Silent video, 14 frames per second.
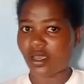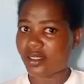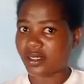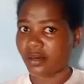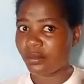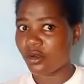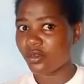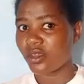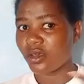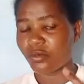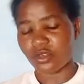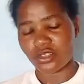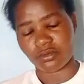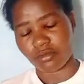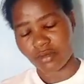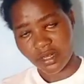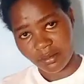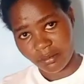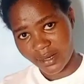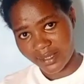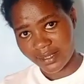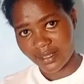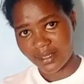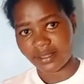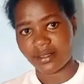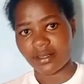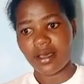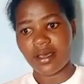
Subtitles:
And among them was Mary Magdalene,